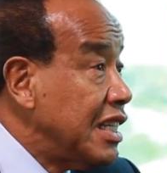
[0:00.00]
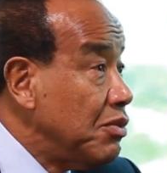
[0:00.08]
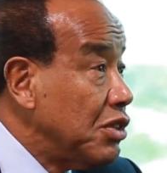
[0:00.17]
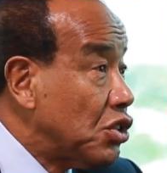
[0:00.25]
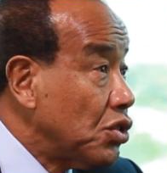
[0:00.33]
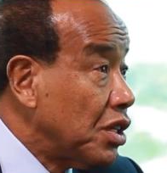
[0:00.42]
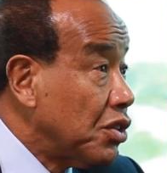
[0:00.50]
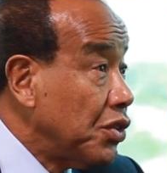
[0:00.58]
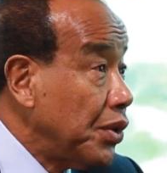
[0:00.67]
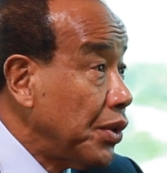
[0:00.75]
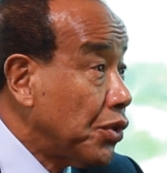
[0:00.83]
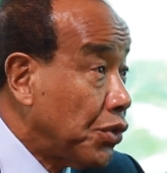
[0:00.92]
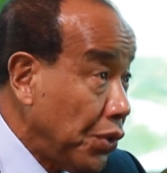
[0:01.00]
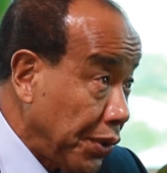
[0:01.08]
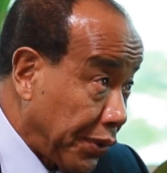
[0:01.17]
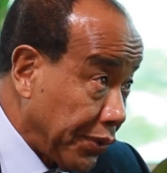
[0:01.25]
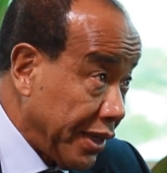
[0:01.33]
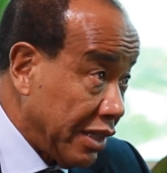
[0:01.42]
we showed a
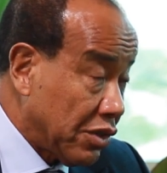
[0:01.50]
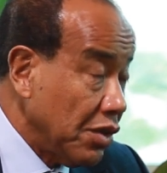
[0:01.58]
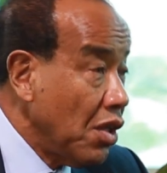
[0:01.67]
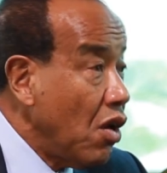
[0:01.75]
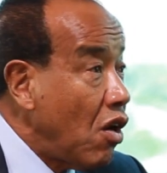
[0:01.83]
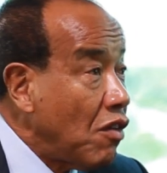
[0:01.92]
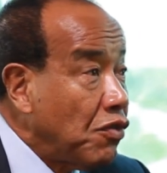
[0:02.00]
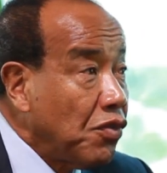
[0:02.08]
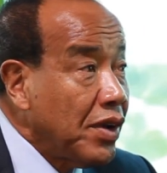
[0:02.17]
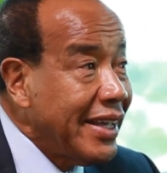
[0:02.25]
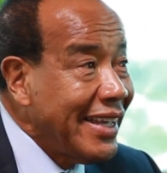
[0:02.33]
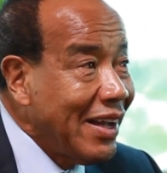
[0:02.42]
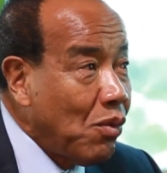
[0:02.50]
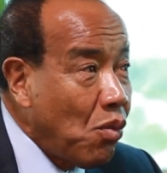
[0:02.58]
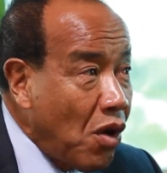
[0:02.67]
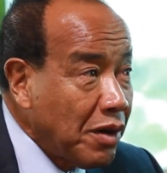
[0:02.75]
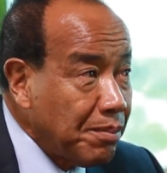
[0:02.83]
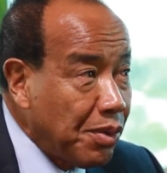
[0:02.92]
growth rate of
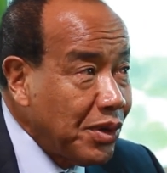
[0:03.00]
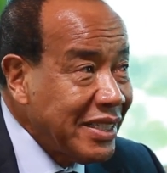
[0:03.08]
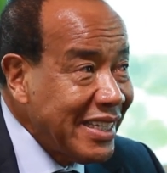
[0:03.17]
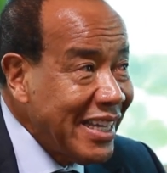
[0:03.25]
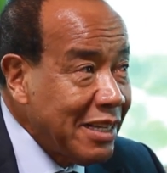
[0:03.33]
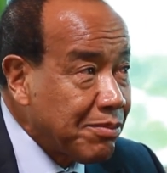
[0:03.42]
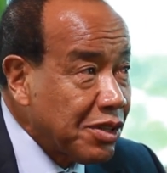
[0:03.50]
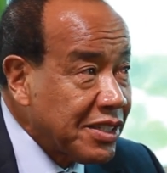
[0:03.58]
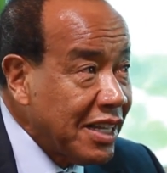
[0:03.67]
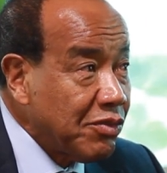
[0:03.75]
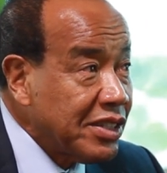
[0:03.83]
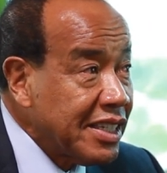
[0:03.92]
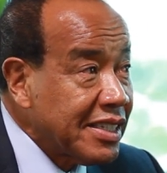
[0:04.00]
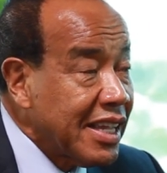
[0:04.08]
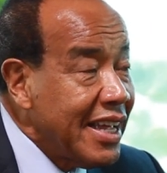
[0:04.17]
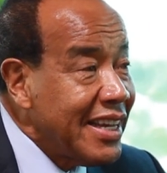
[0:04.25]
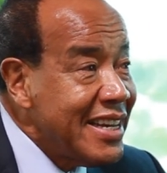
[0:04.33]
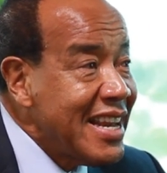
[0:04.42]
1.8%, which is
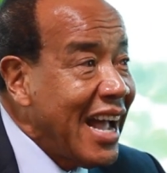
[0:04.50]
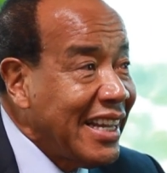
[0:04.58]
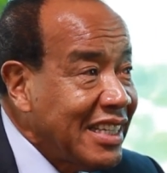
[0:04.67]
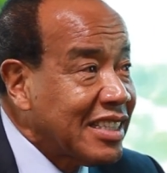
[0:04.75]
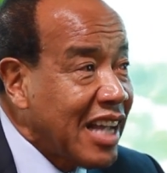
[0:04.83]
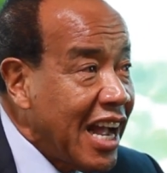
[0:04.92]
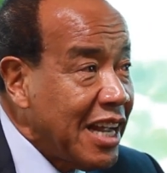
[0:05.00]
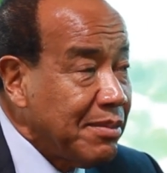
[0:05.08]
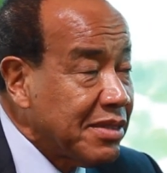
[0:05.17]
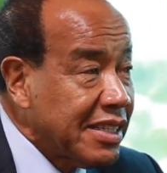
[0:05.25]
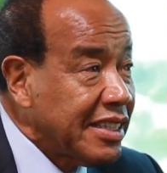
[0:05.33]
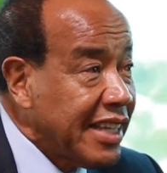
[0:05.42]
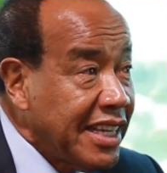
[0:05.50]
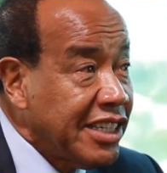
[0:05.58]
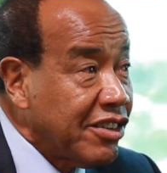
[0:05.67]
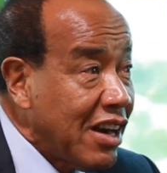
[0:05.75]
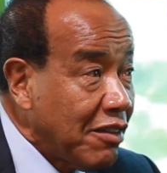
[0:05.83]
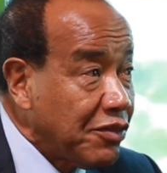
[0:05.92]
9 times the
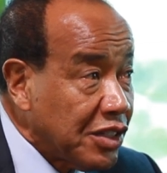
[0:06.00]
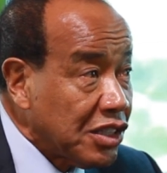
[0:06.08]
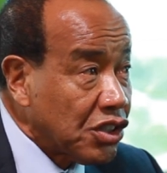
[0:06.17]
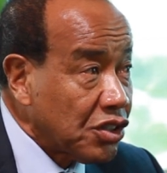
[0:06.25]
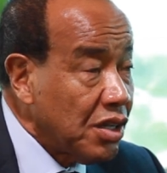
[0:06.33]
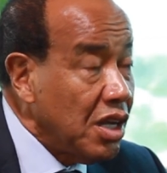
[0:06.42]
10-year average.